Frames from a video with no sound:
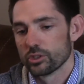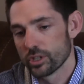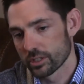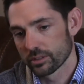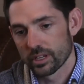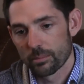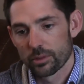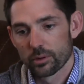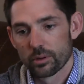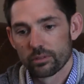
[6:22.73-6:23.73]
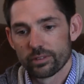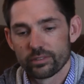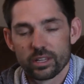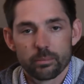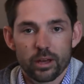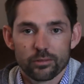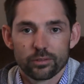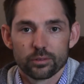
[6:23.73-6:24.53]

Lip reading: Generally I'm throwing 15 pound